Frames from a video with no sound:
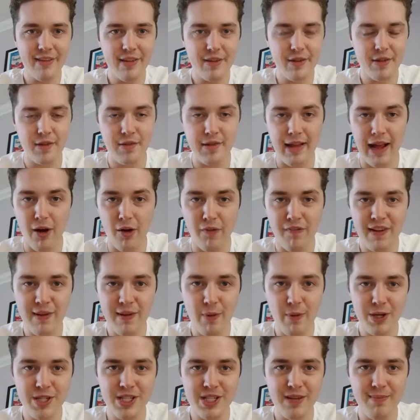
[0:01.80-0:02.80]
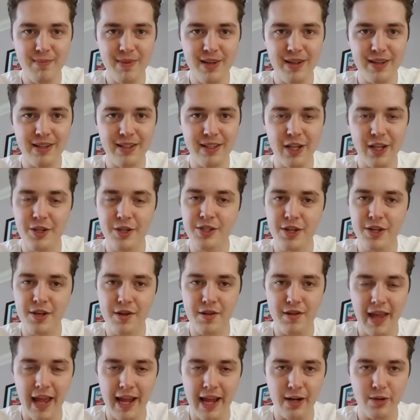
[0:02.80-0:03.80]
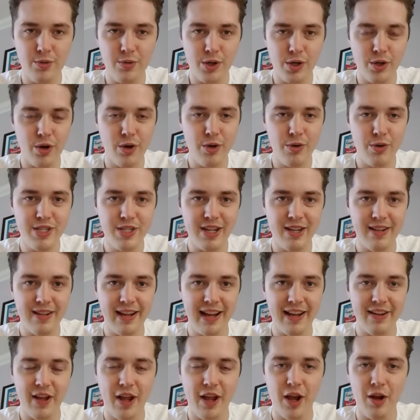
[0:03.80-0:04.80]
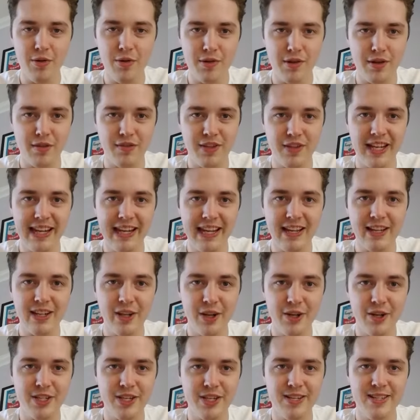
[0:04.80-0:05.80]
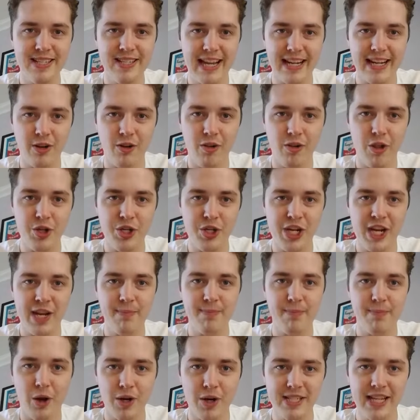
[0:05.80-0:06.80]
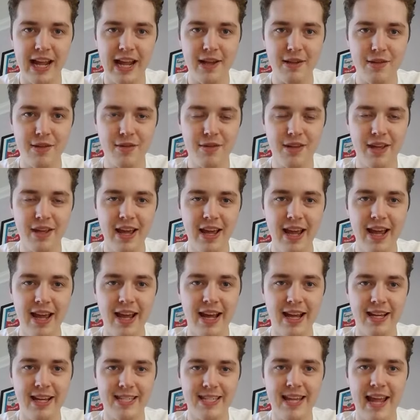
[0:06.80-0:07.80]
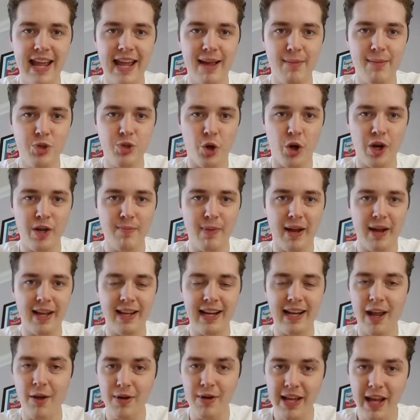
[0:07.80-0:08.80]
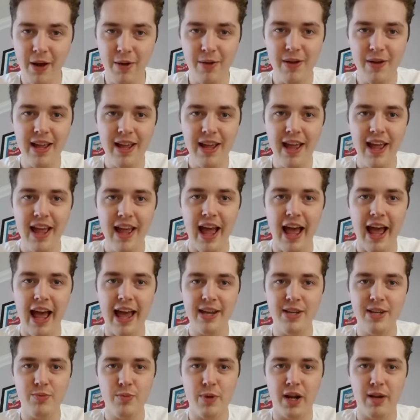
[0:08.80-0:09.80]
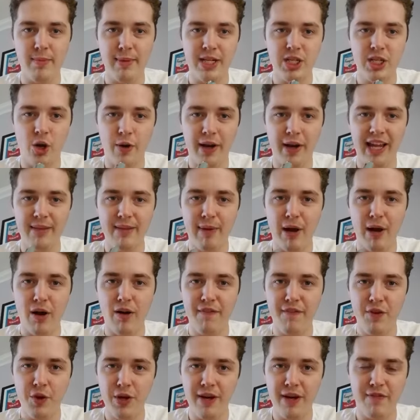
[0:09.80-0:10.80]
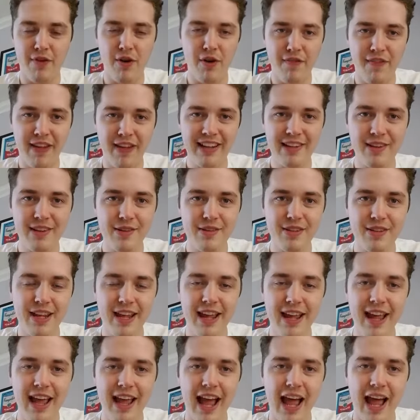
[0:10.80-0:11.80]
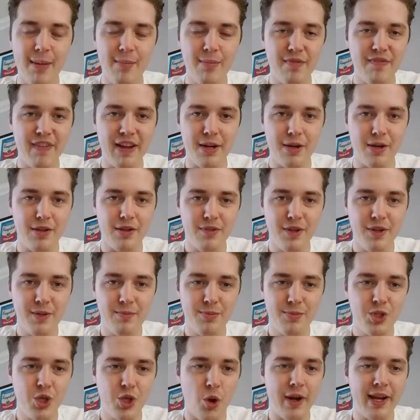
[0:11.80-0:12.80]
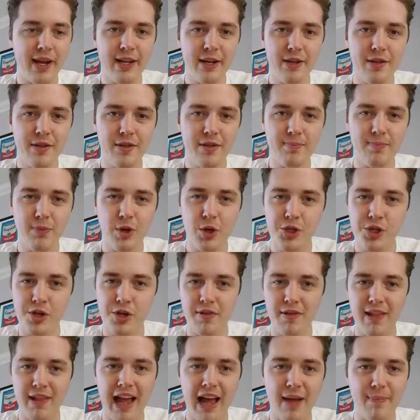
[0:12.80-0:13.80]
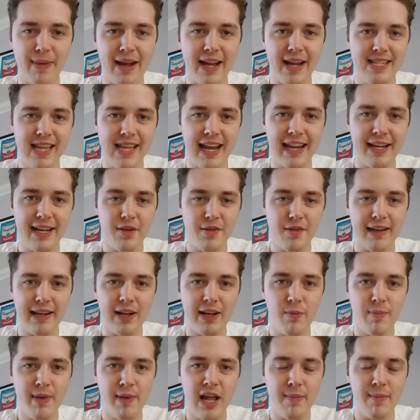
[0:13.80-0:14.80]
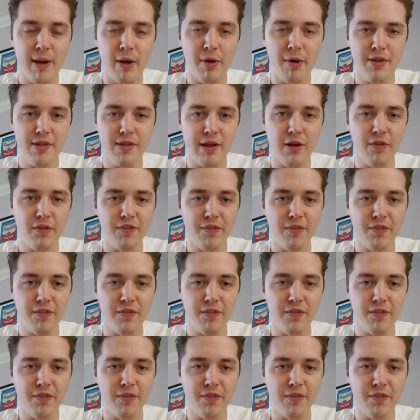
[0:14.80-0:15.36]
this is Alfie Whattam, London's tech recruiter and the host of the London Technology Podcast. Today I'm joined by Claudio, and we're going to be talking about a few different things. Thanks for joining us. Could you start by telling us a little bit about yourself?